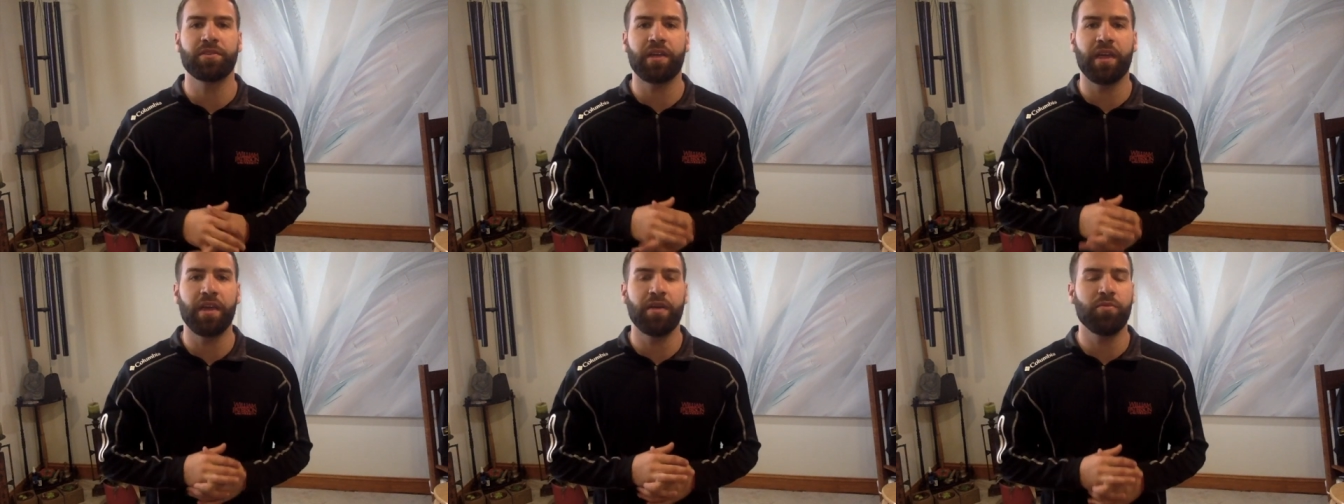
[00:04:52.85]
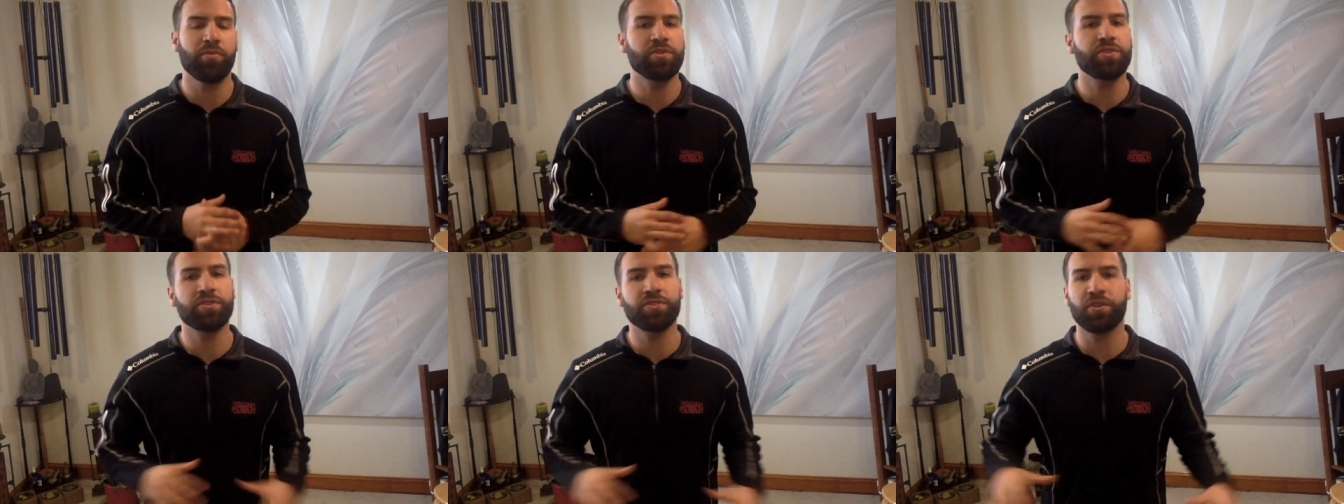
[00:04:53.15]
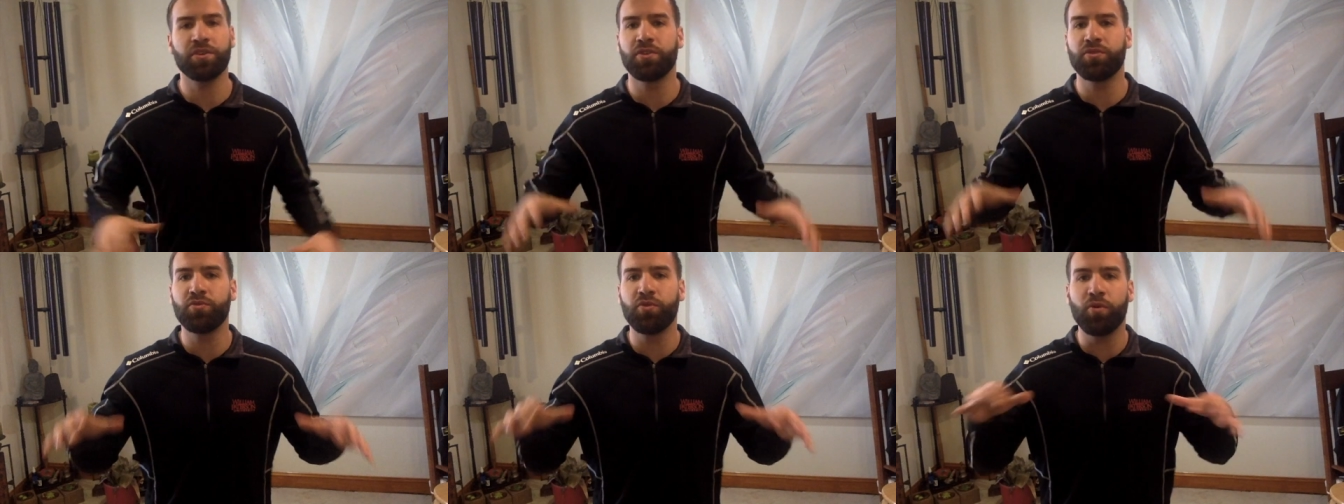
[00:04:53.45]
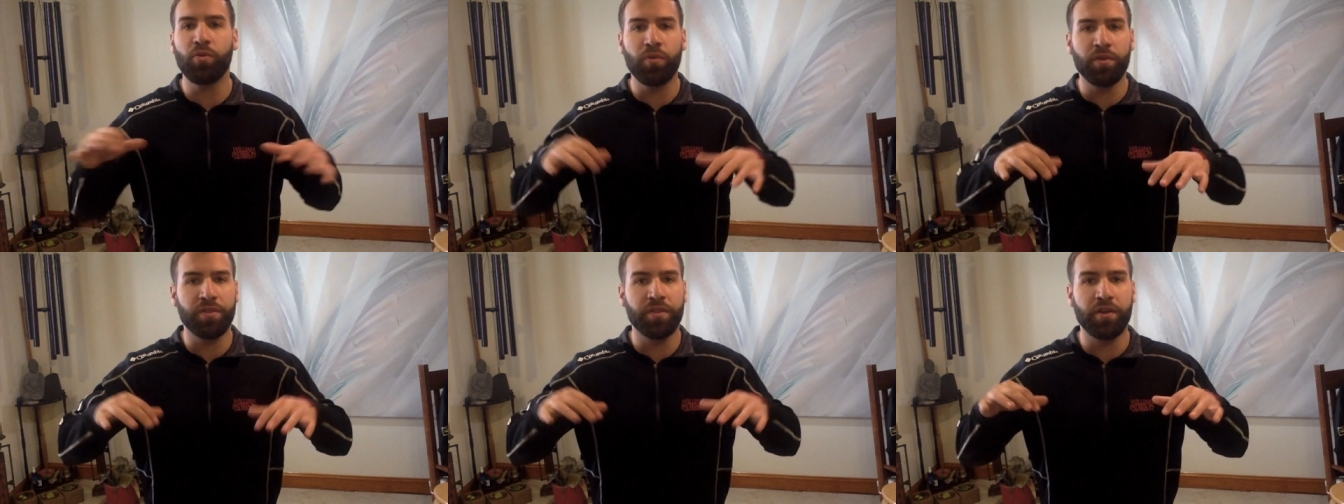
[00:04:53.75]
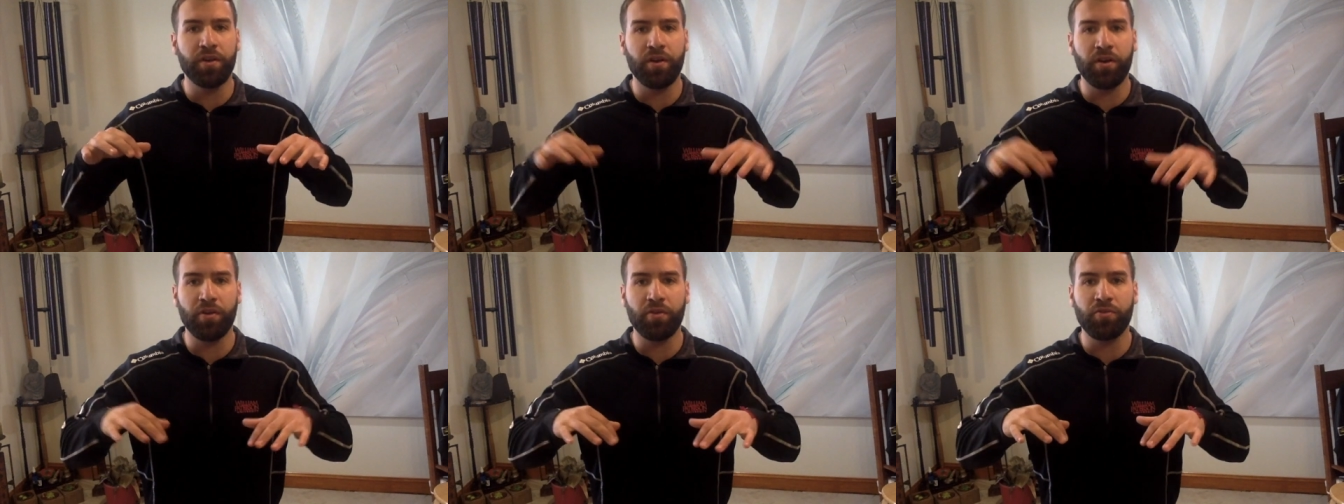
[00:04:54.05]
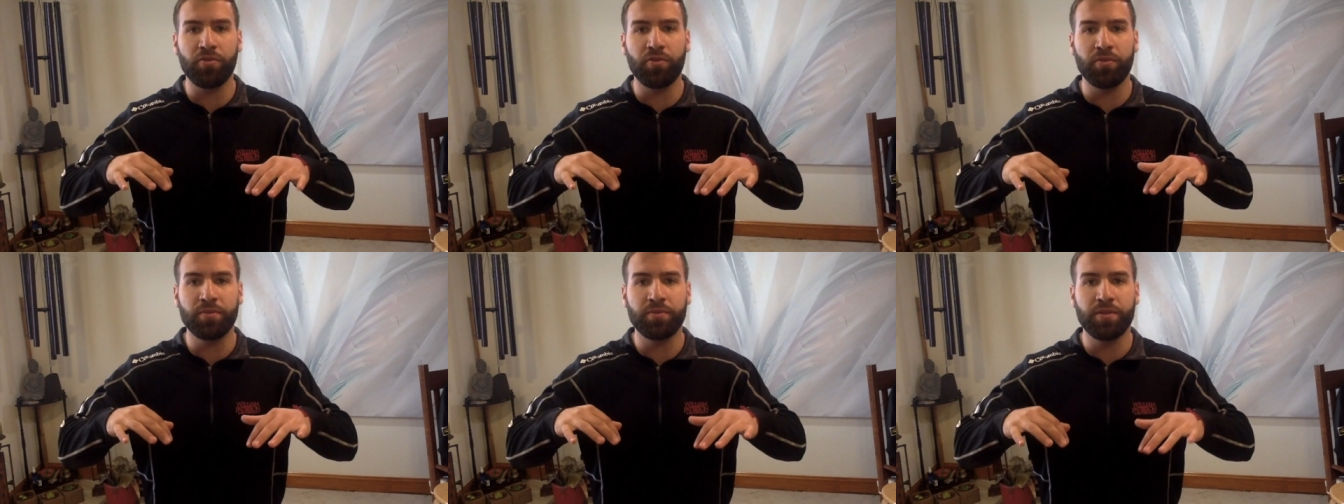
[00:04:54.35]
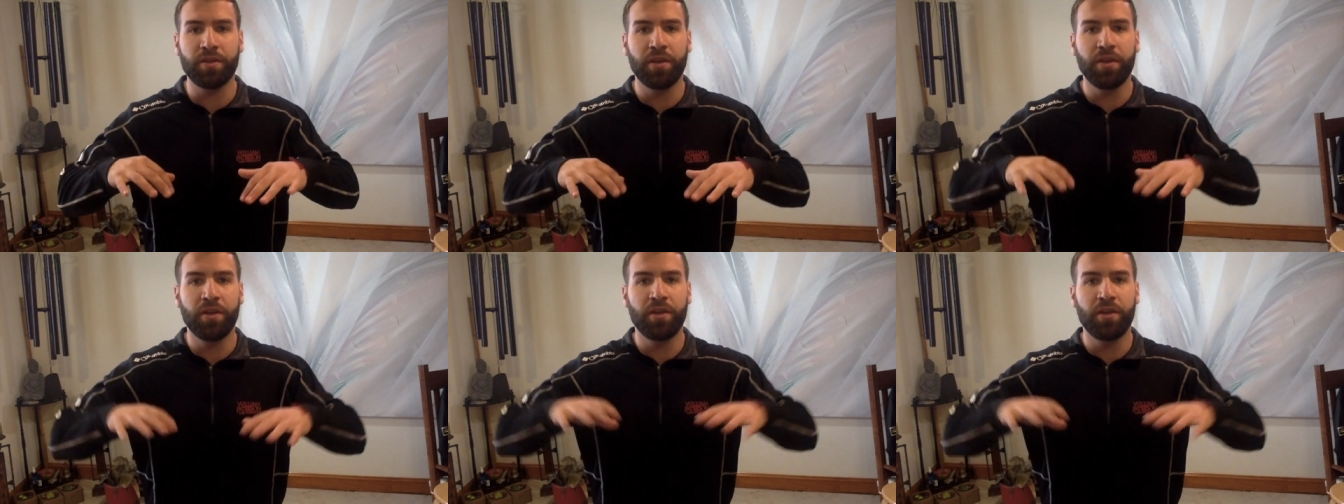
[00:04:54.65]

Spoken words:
okay? We're just going to do it within our groups.